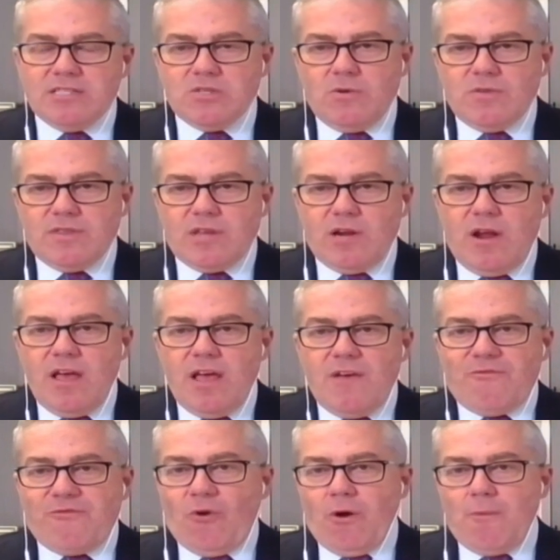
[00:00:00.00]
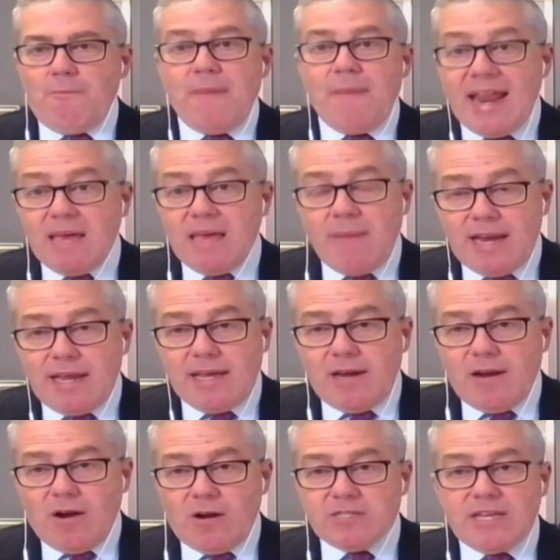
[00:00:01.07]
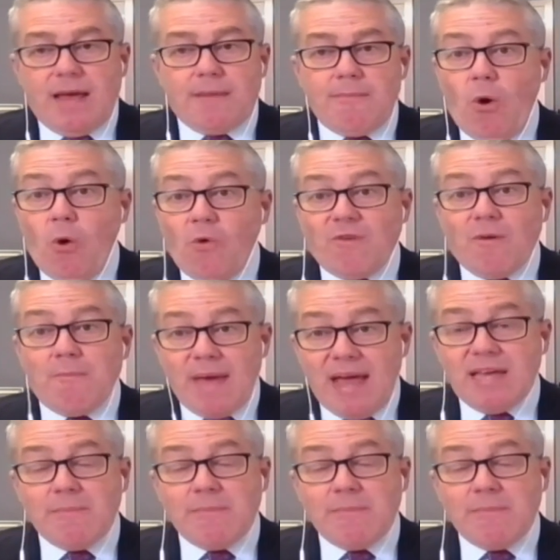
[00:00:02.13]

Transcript: So there, for many, many years and over many,